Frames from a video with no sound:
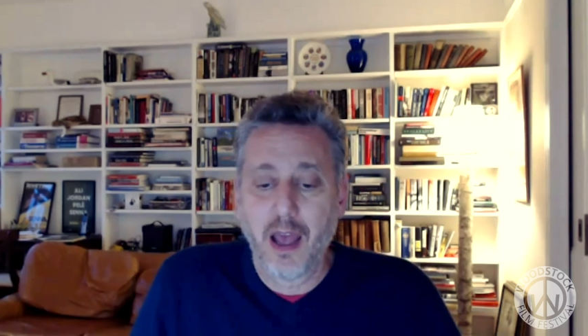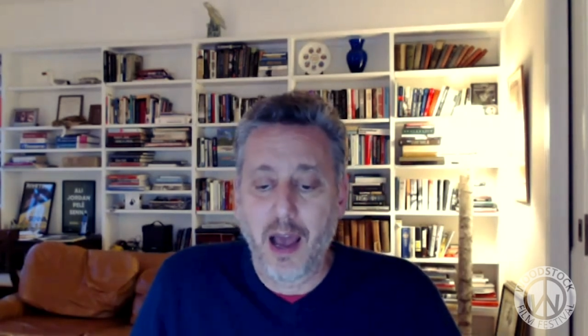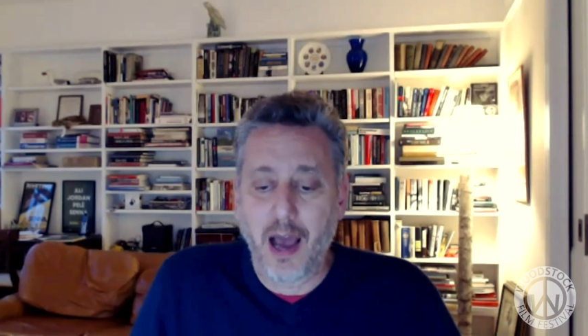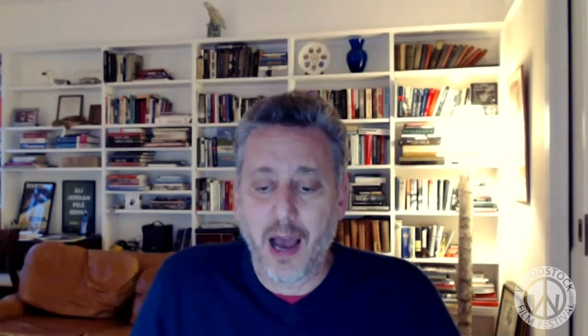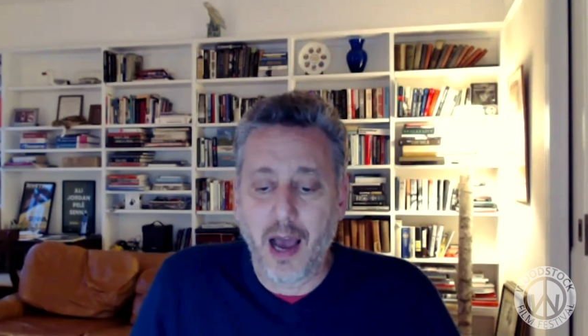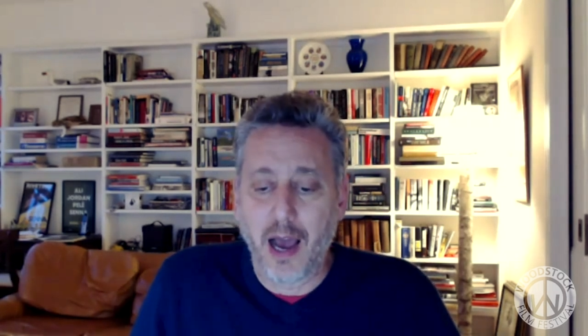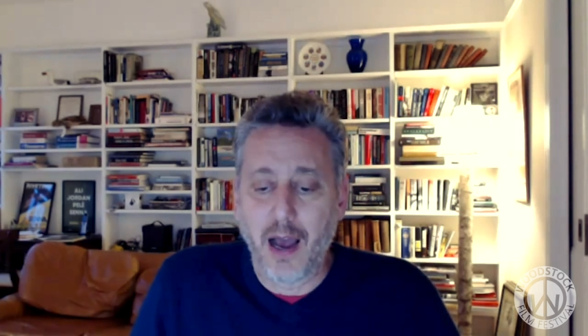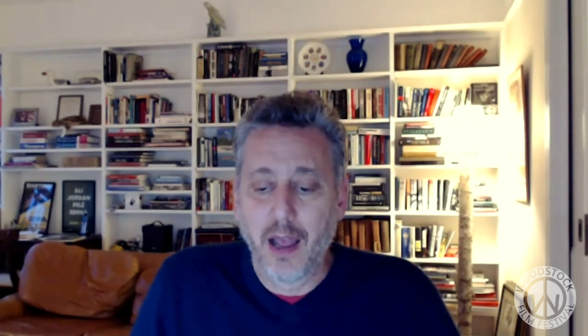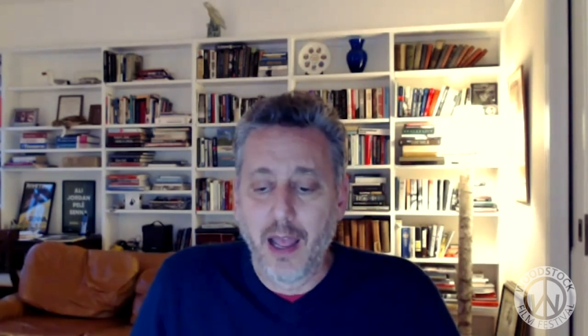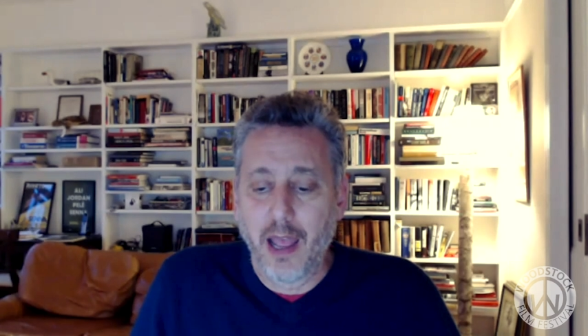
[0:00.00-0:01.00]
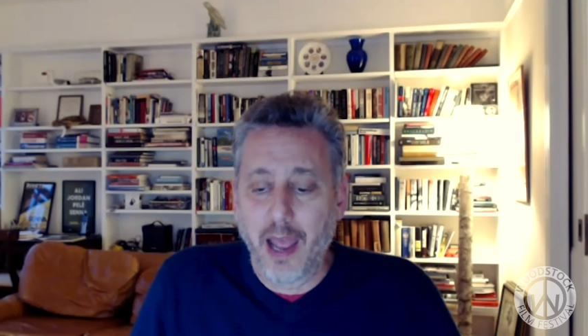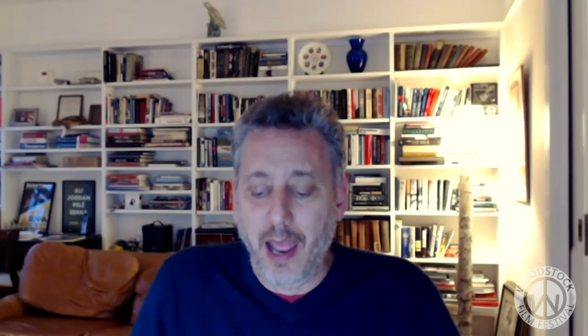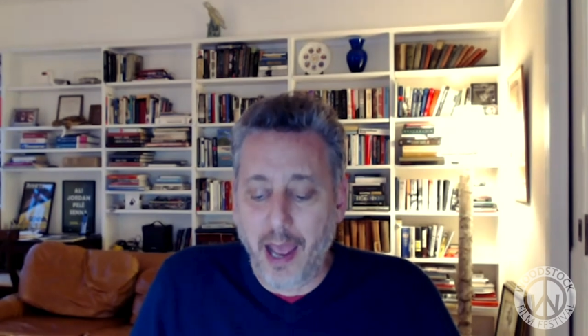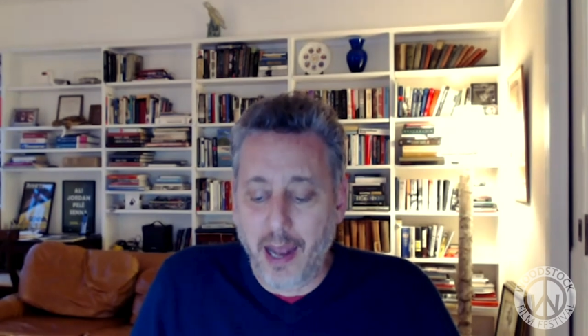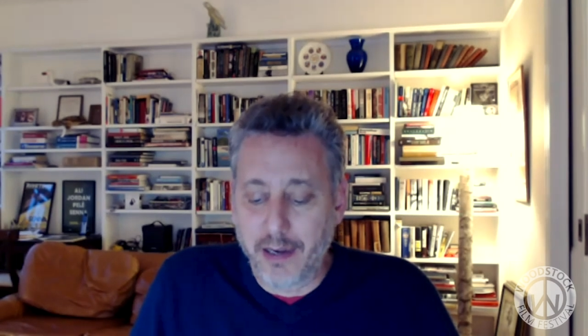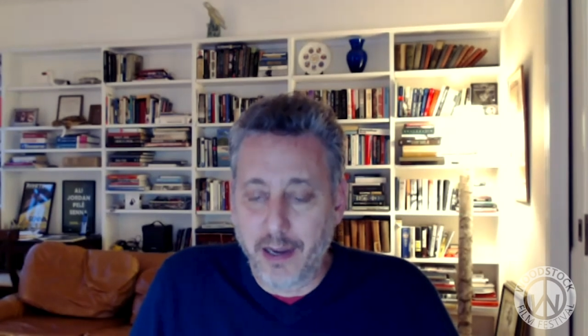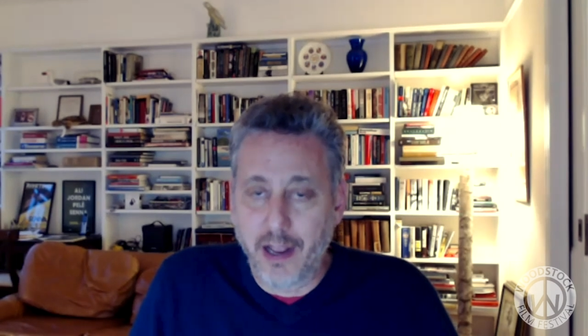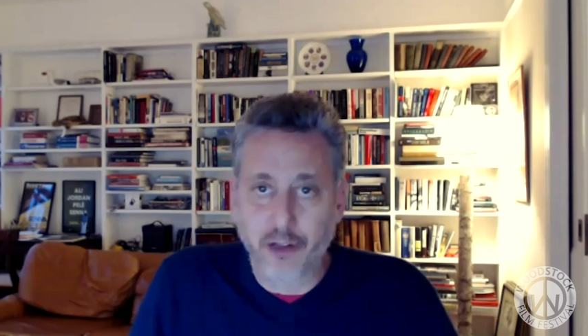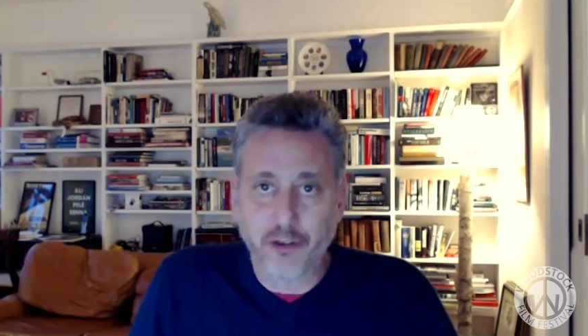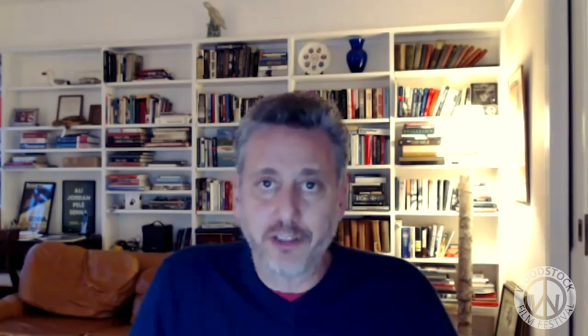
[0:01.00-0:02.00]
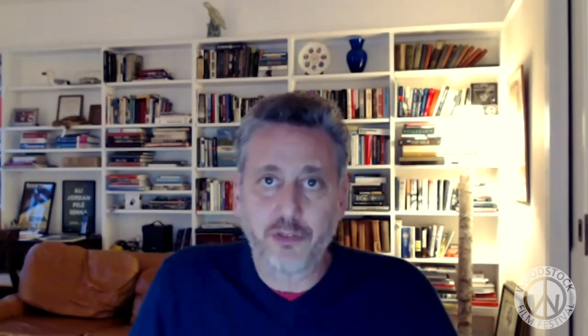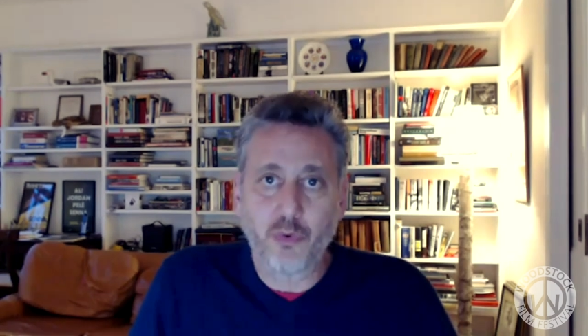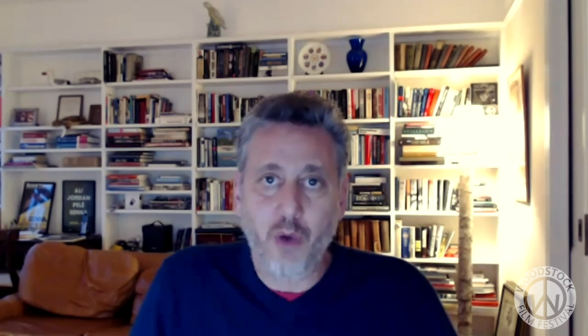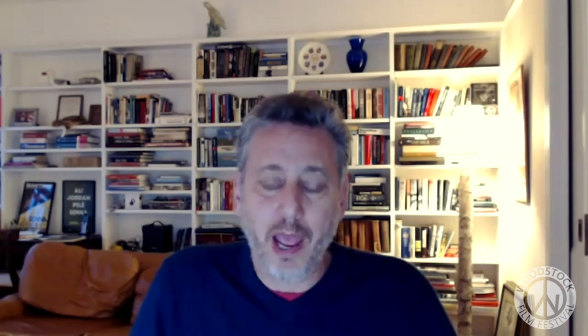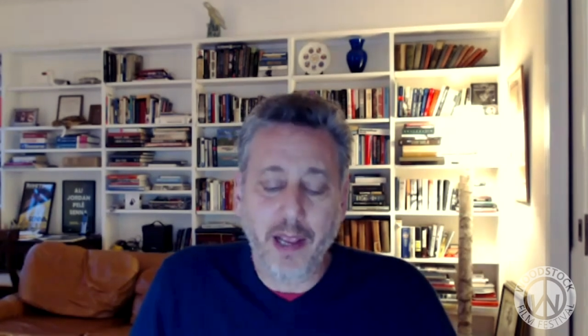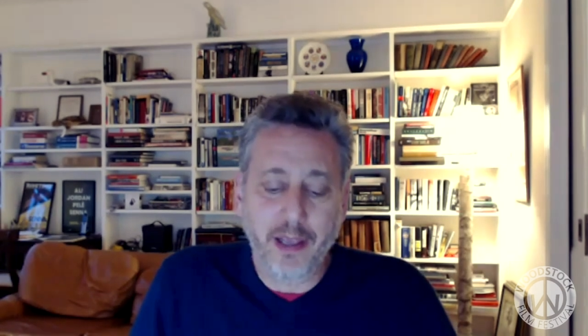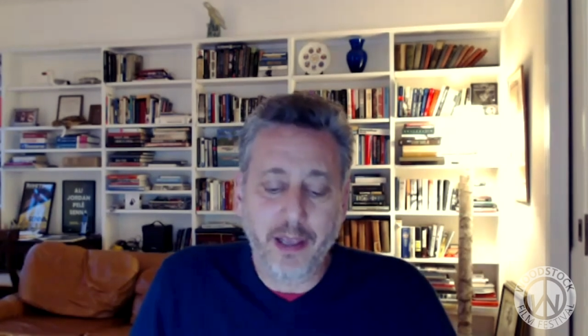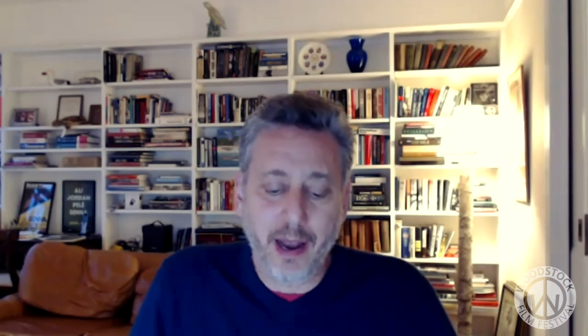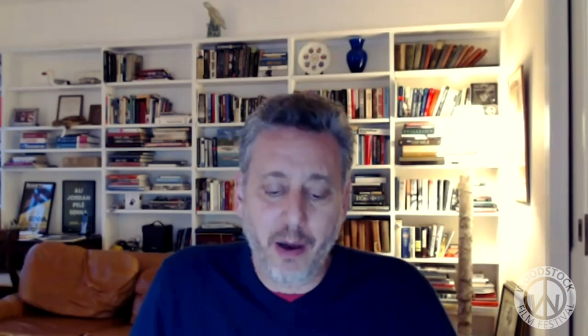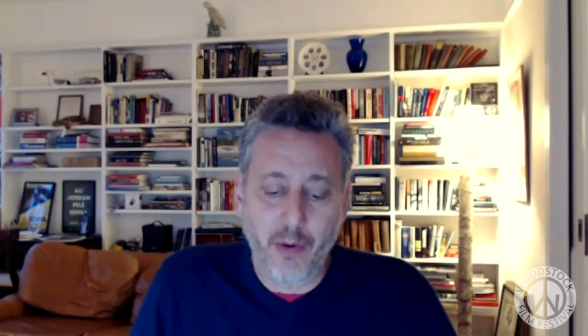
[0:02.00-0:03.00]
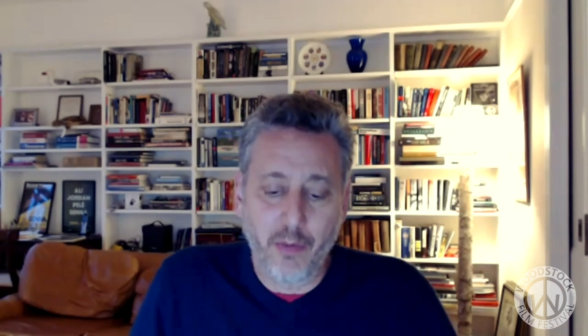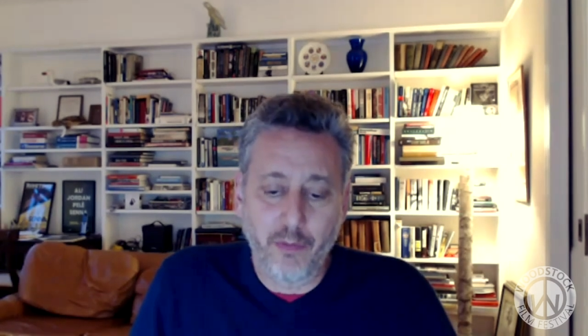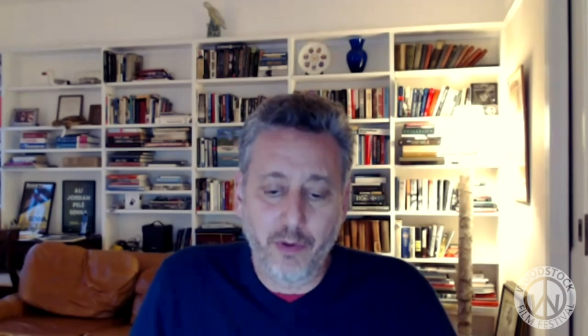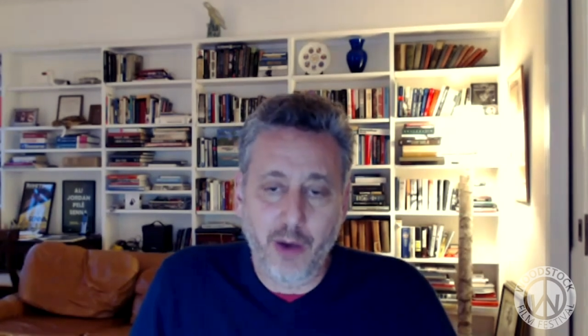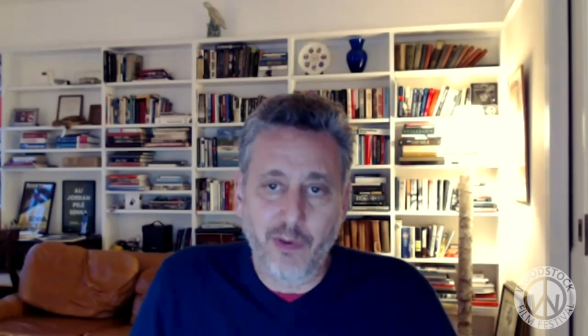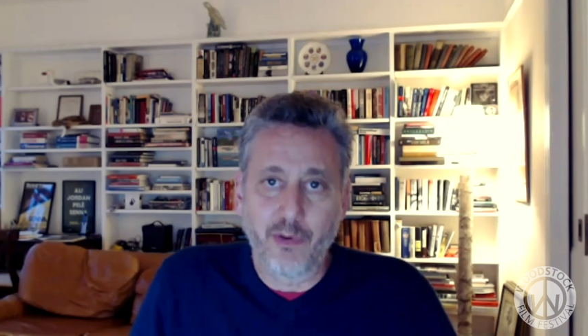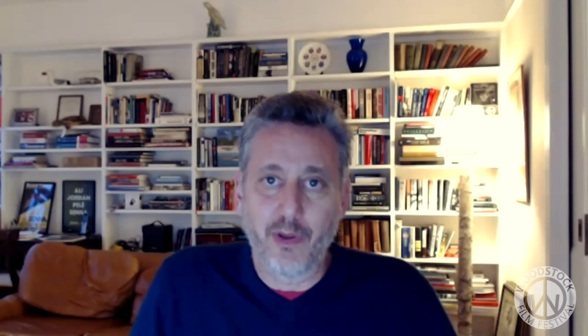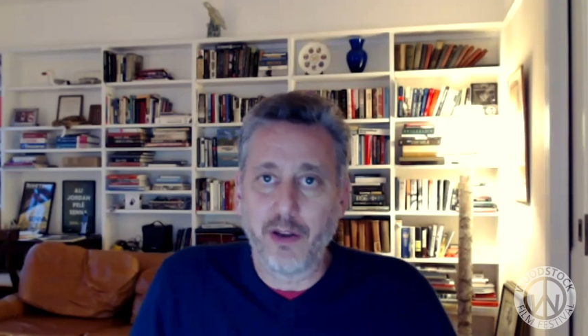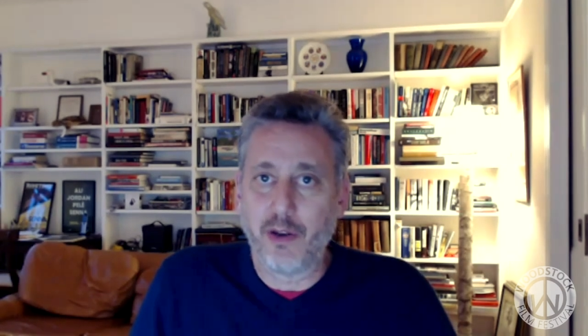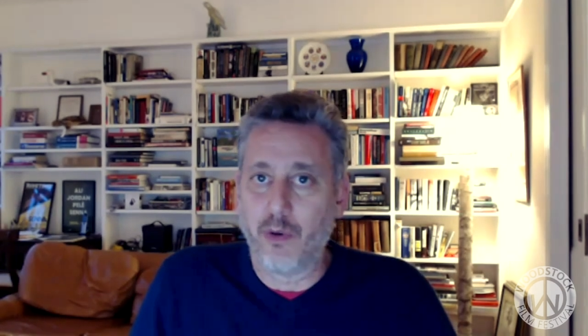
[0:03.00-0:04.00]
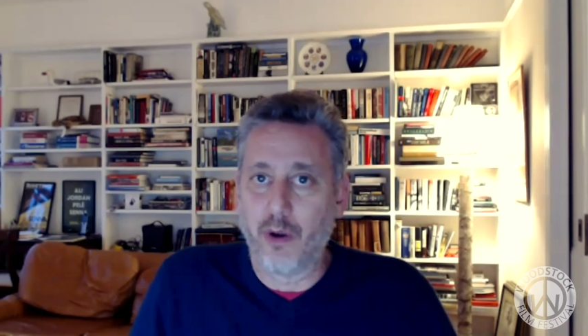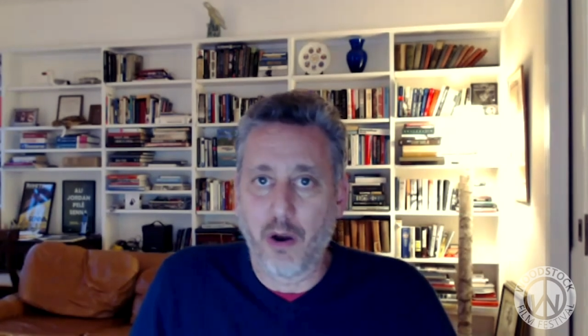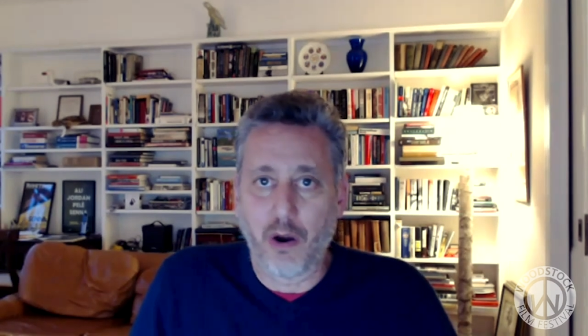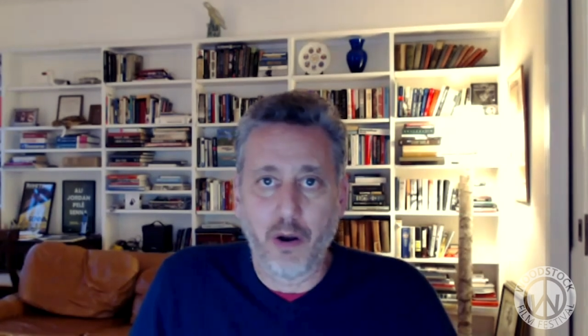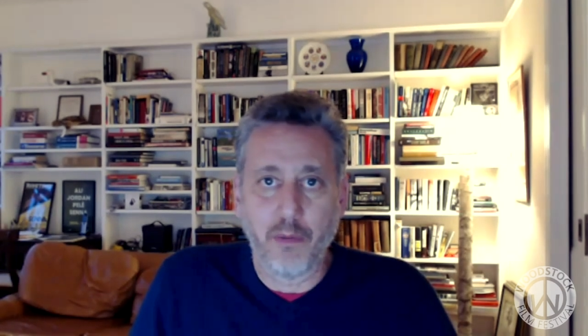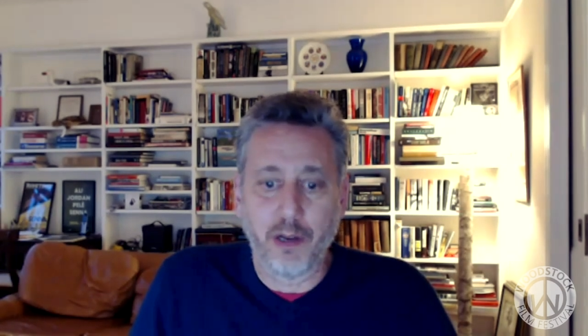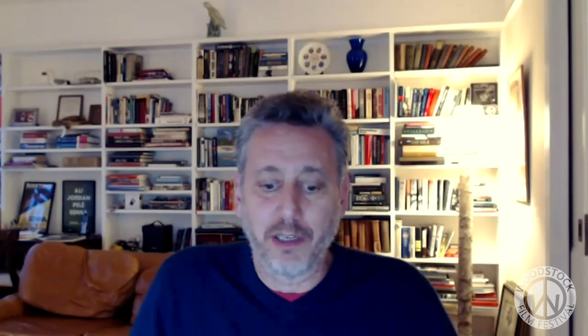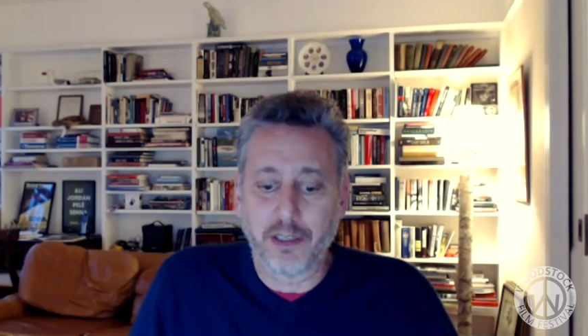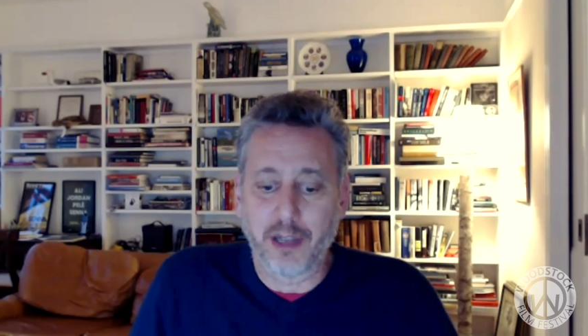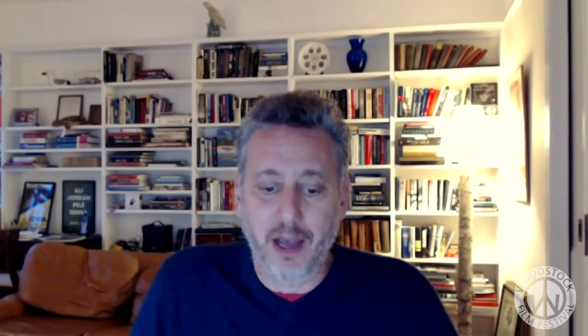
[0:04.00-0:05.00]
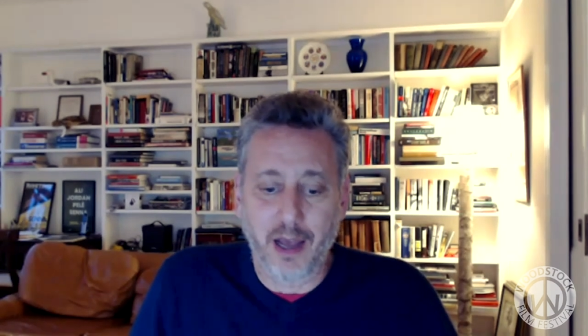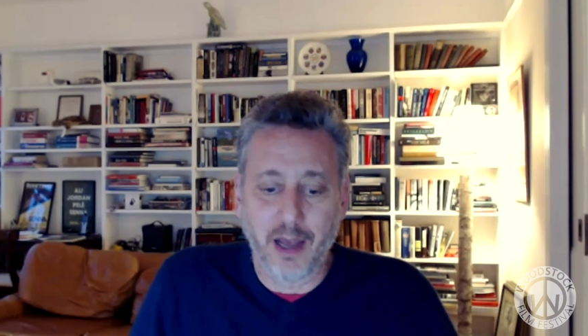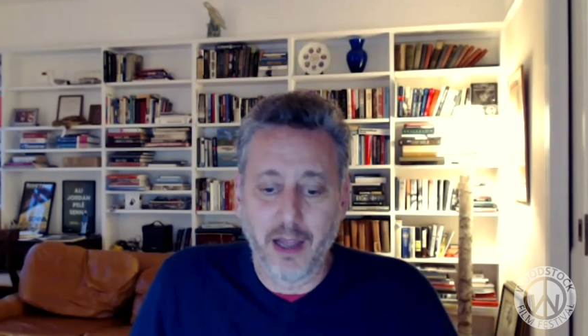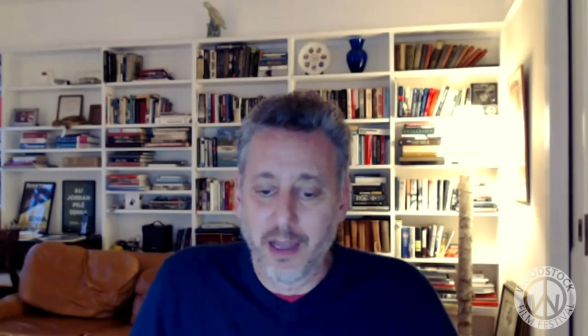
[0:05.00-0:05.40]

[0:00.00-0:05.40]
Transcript: Uh, and Hilary Swank, you know, no one really knew her, but uh,